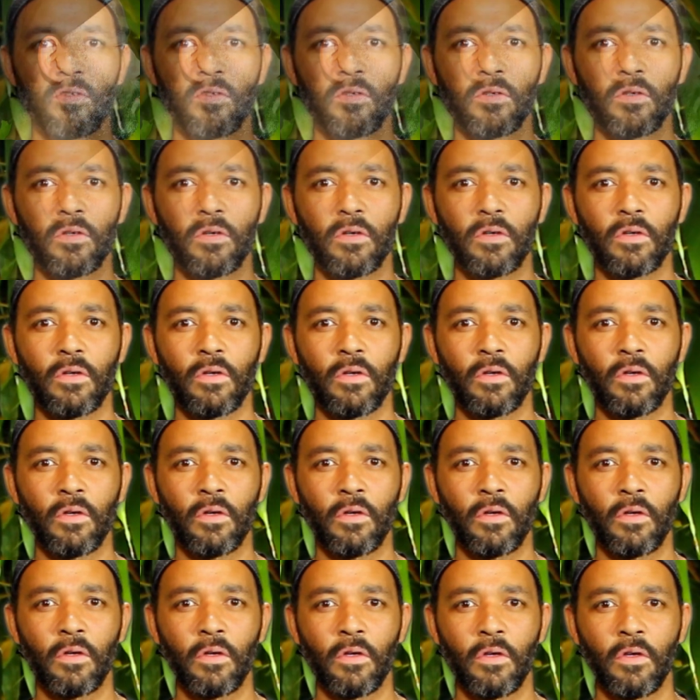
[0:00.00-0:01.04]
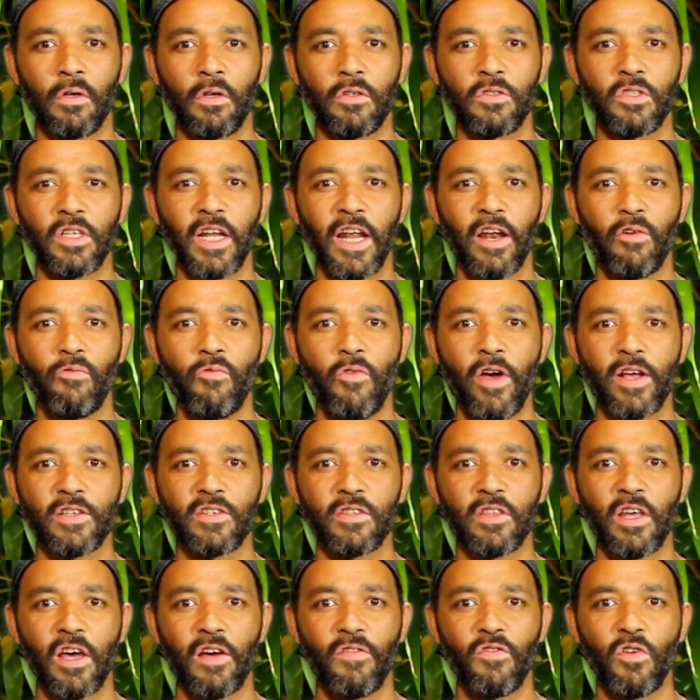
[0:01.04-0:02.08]
And just let it
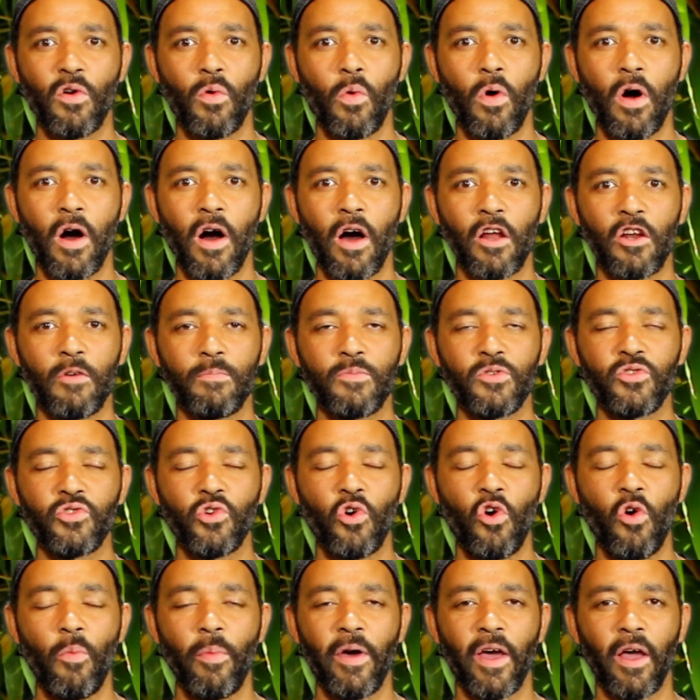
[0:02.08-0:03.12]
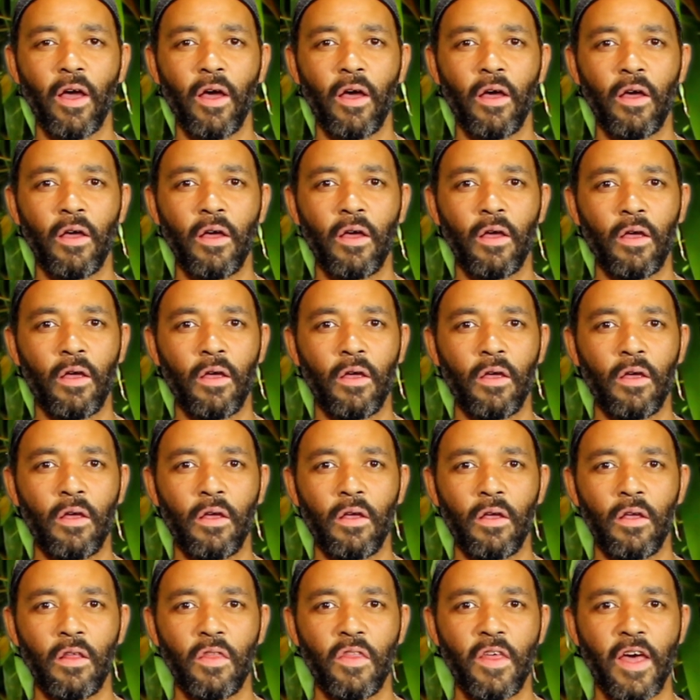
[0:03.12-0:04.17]
rest there for a while, absorbing
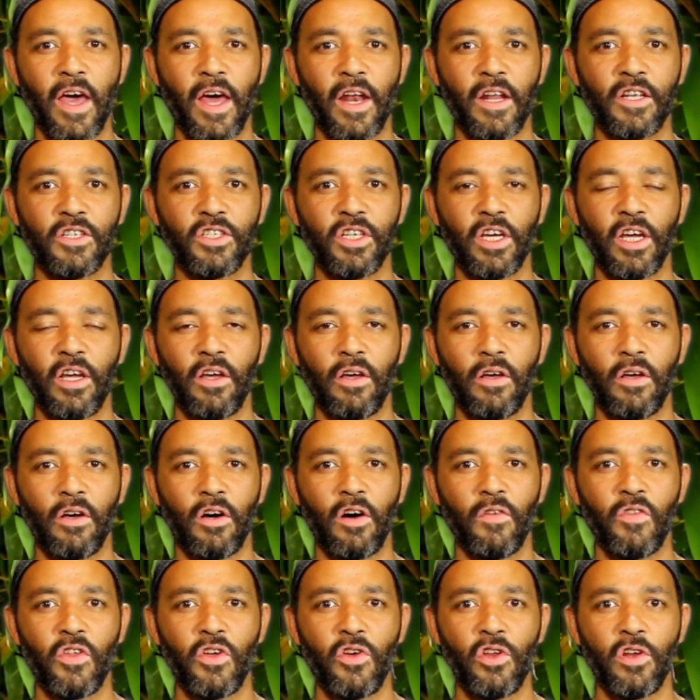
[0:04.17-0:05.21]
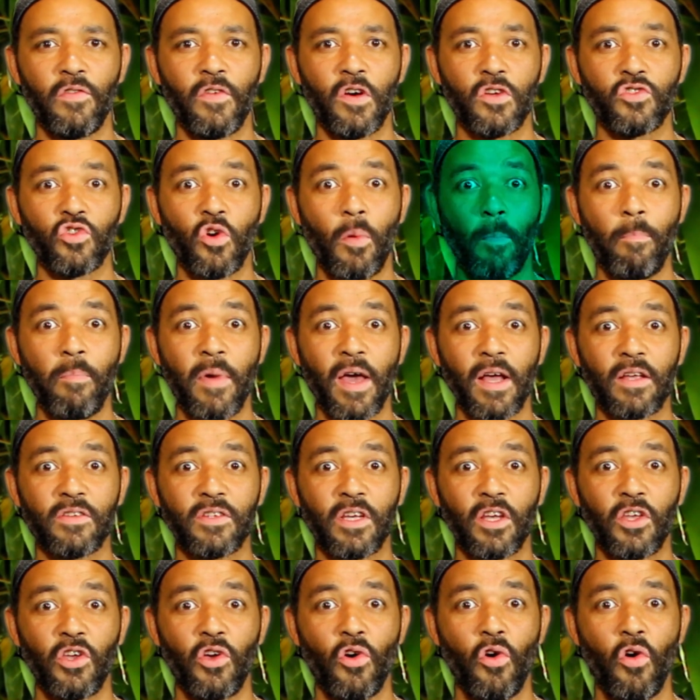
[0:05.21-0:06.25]
the energy of the universe, or
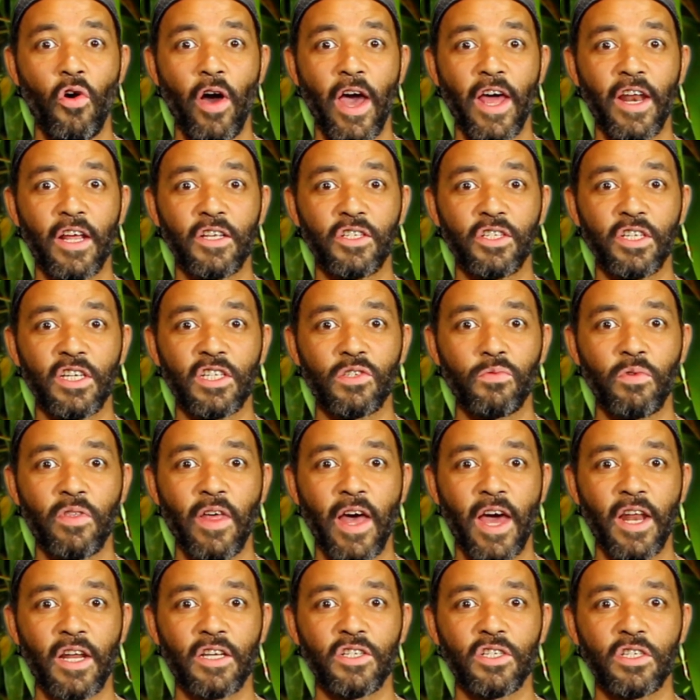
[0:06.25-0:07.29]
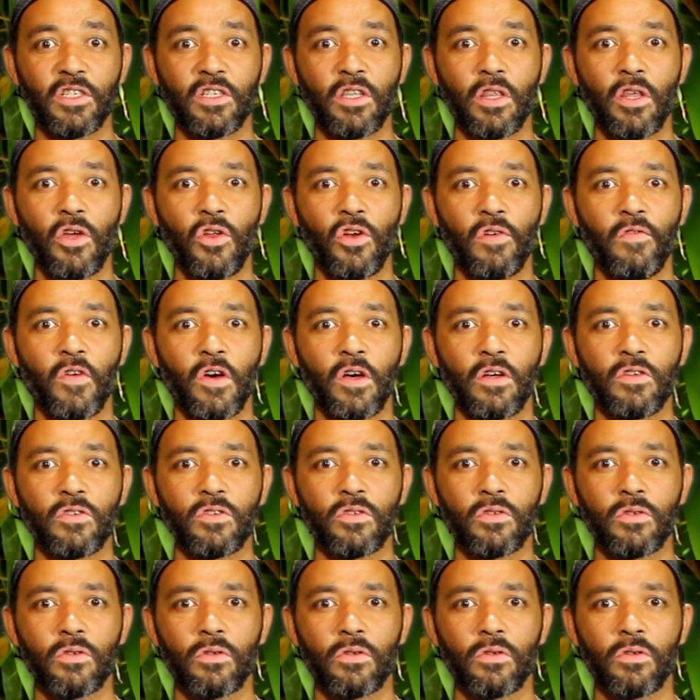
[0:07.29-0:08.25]
mixing your energies with the energies of the universe.